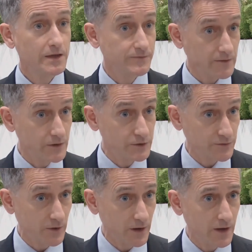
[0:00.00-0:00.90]
is very
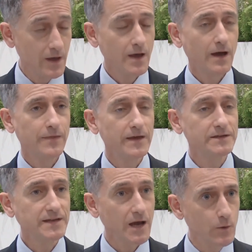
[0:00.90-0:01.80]
useful. I think
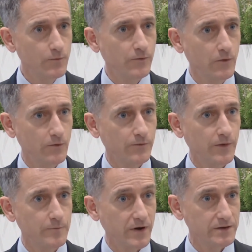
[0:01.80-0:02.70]
it's helpful
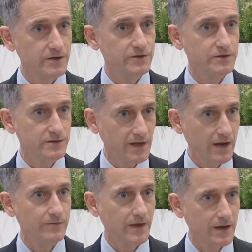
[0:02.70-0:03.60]
for practitioners to
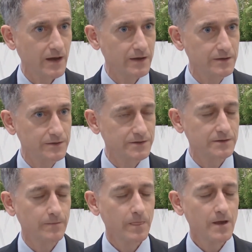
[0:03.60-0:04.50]
have that guidance.
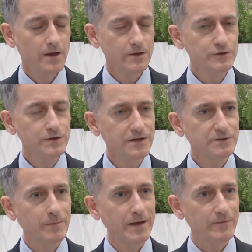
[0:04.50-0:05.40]
As you'd
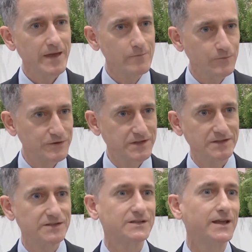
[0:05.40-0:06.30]
expect, the
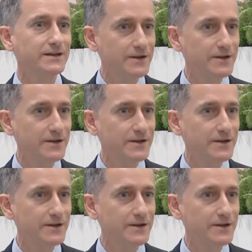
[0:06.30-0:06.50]
emphasis is slightly